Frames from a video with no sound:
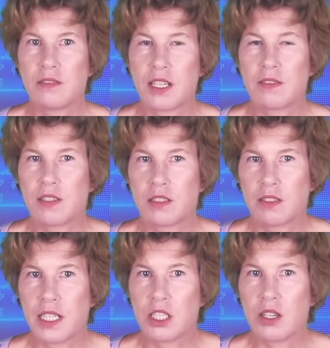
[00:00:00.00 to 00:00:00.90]
that the
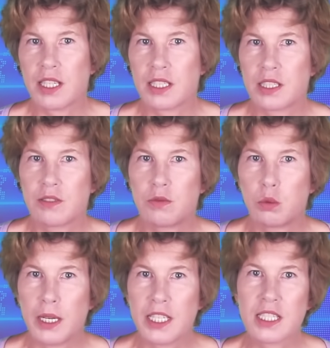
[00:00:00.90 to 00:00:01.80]
radioactive
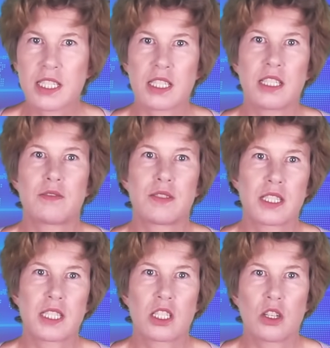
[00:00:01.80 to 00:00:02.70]
waste, if
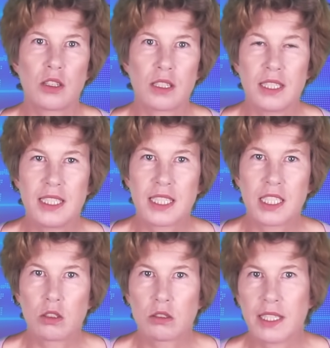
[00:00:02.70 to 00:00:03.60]
it's not
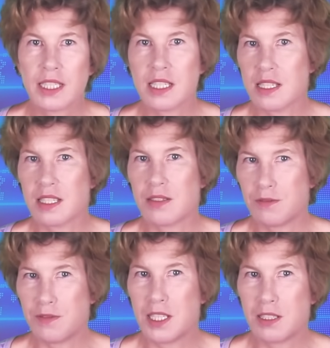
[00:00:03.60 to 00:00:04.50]
leaking already, isn't
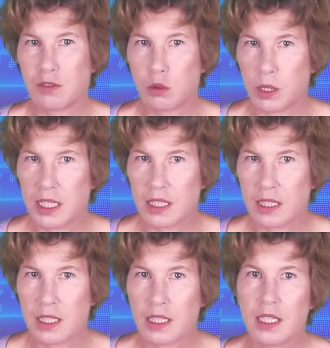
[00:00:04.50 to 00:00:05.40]
far from
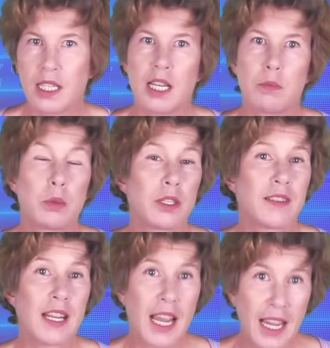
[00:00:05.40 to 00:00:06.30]
leaking. But
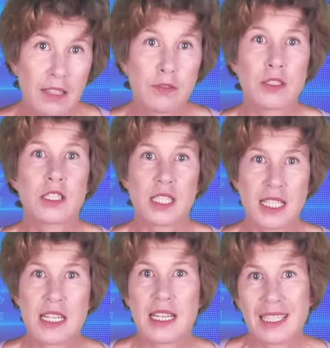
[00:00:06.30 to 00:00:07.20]
they haven't
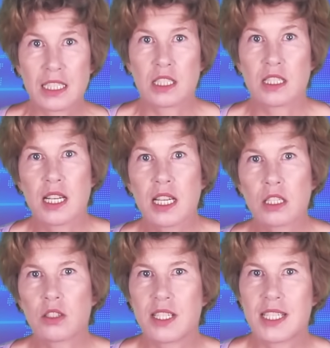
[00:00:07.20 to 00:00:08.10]
detected
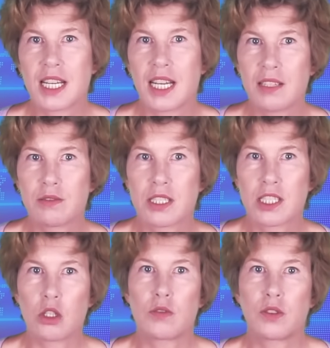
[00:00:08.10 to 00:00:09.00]
increased levels
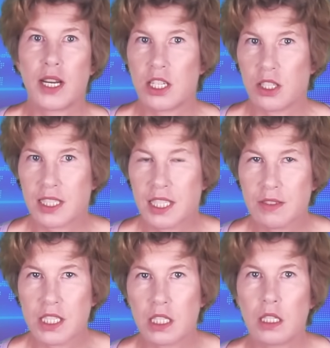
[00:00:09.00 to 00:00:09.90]
of
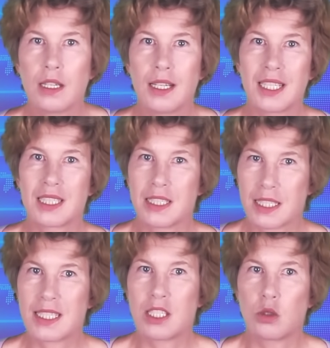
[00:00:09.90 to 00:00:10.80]
radioactivity, at
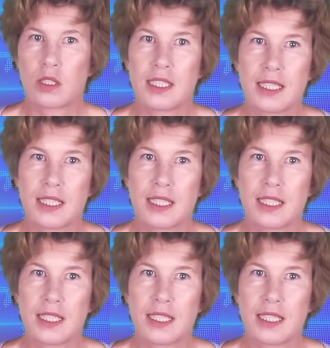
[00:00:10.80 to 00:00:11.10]
least not